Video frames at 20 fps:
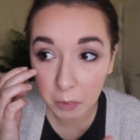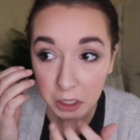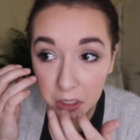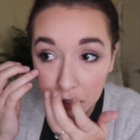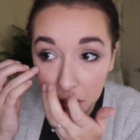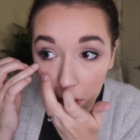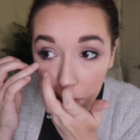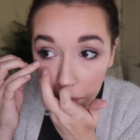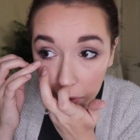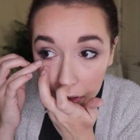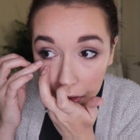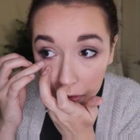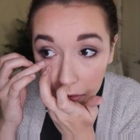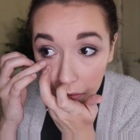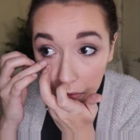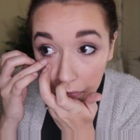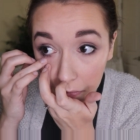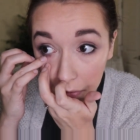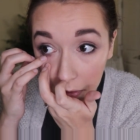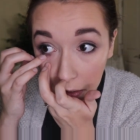of messed up a
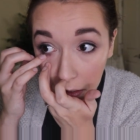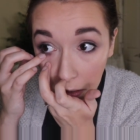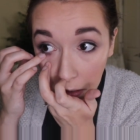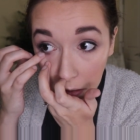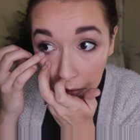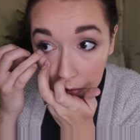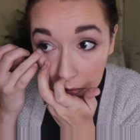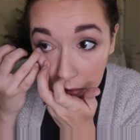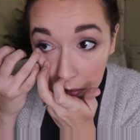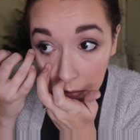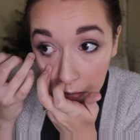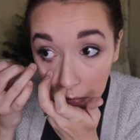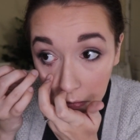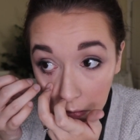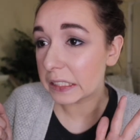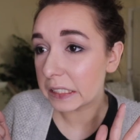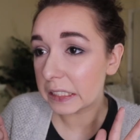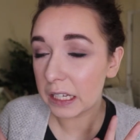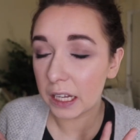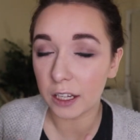little over here, so
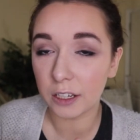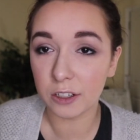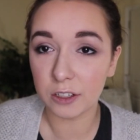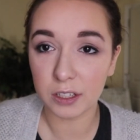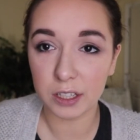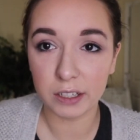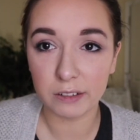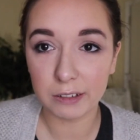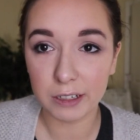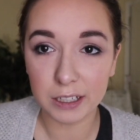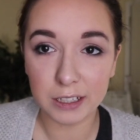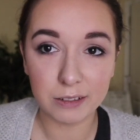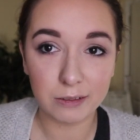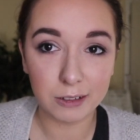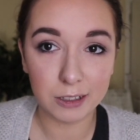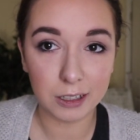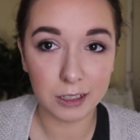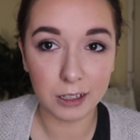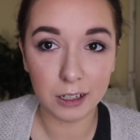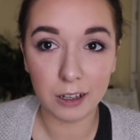I'll just leave it. It's
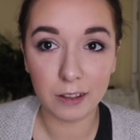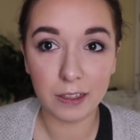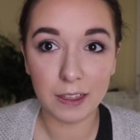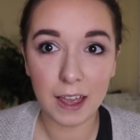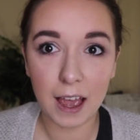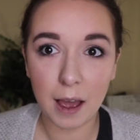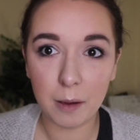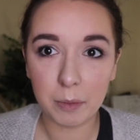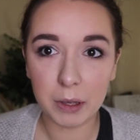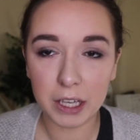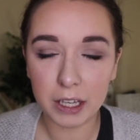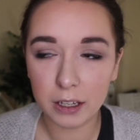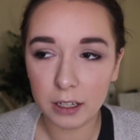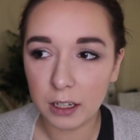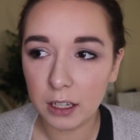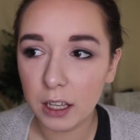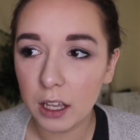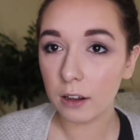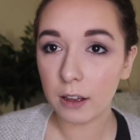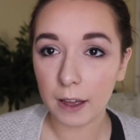really not that bad.
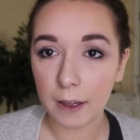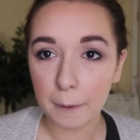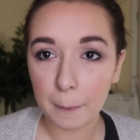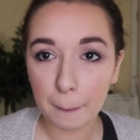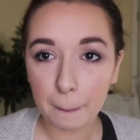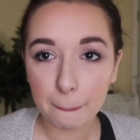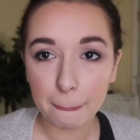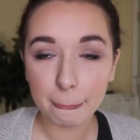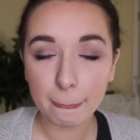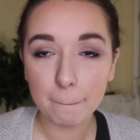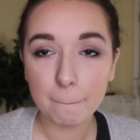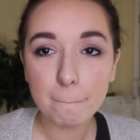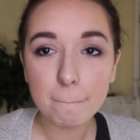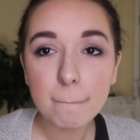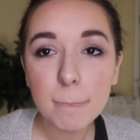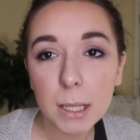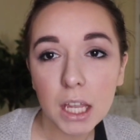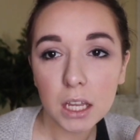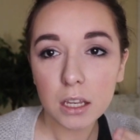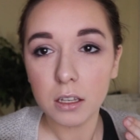Okay.
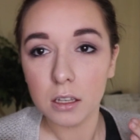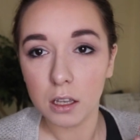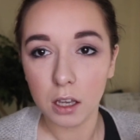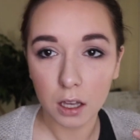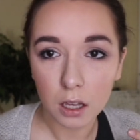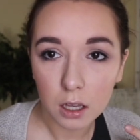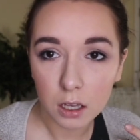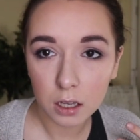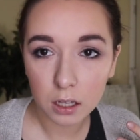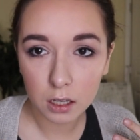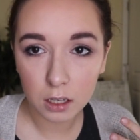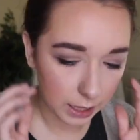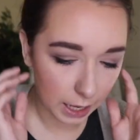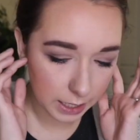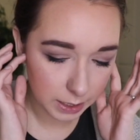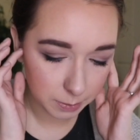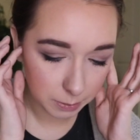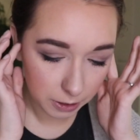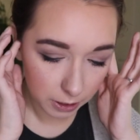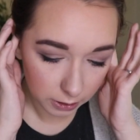
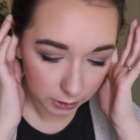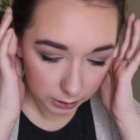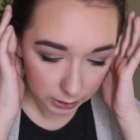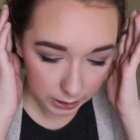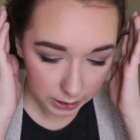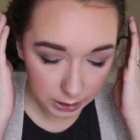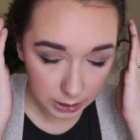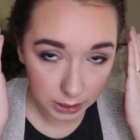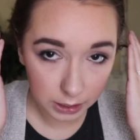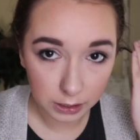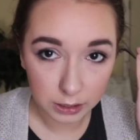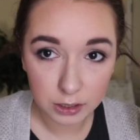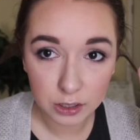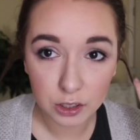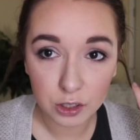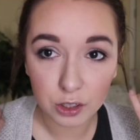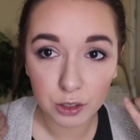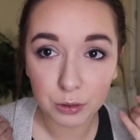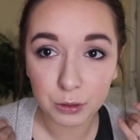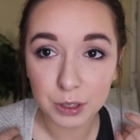Last but not least, let's
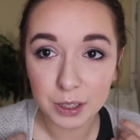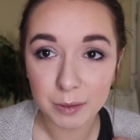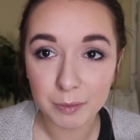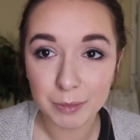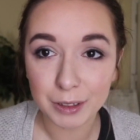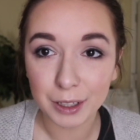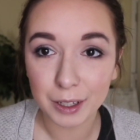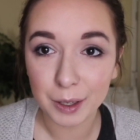do some